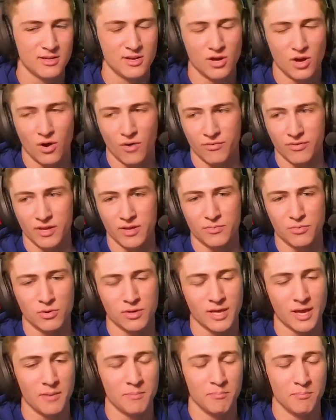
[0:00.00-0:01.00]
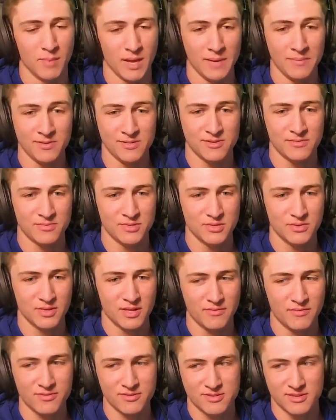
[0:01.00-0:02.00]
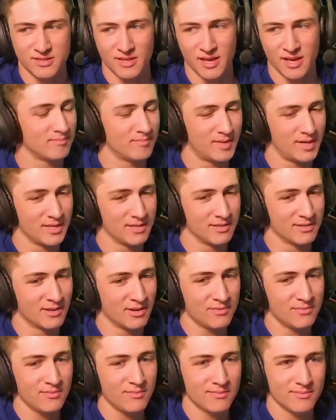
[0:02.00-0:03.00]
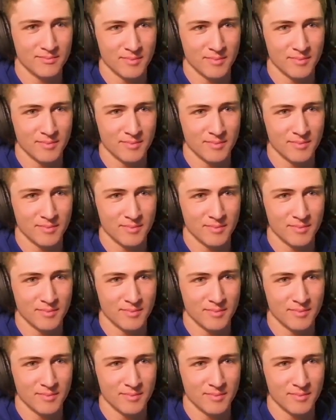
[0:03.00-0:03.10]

Hopefully we'll get maybe some new levels today. I don't know.